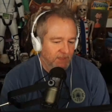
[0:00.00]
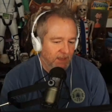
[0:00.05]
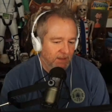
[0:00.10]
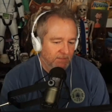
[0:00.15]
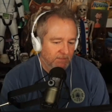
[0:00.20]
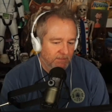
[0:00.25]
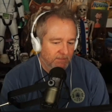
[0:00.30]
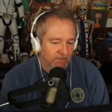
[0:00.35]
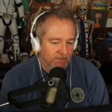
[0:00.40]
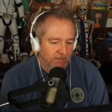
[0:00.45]
yep.
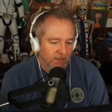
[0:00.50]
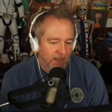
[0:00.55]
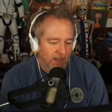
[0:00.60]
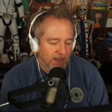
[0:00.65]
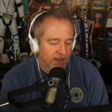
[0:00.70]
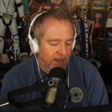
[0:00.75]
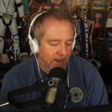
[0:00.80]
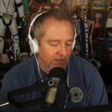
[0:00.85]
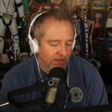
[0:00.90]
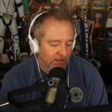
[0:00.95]
wonderful.
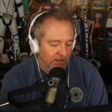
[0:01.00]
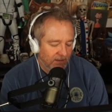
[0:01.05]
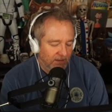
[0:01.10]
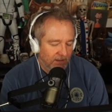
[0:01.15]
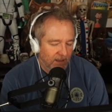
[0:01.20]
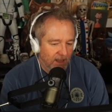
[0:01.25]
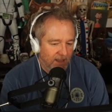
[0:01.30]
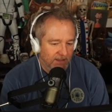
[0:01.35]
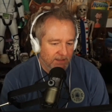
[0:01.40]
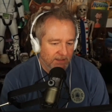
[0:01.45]
Hang out in
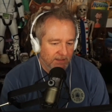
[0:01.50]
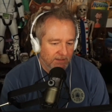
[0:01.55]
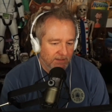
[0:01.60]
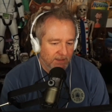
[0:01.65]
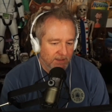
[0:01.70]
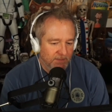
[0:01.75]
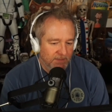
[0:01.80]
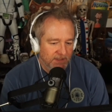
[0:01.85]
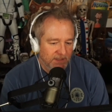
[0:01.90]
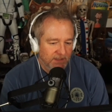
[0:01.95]
Lhasa
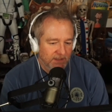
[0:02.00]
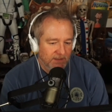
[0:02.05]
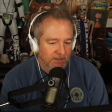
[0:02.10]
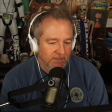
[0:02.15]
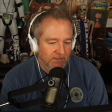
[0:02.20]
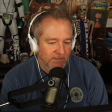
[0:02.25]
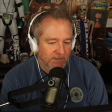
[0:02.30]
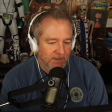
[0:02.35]
Limsa